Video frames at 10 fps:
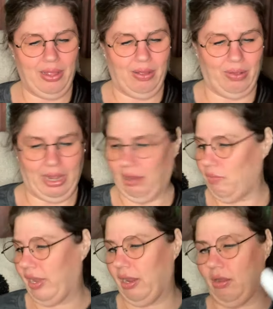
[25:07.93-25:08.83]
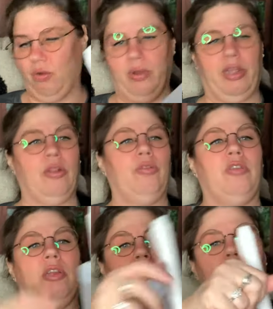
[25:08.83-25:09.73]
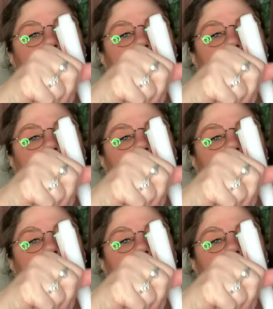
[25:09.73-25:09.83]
Okay, wait. Oh, I closed it.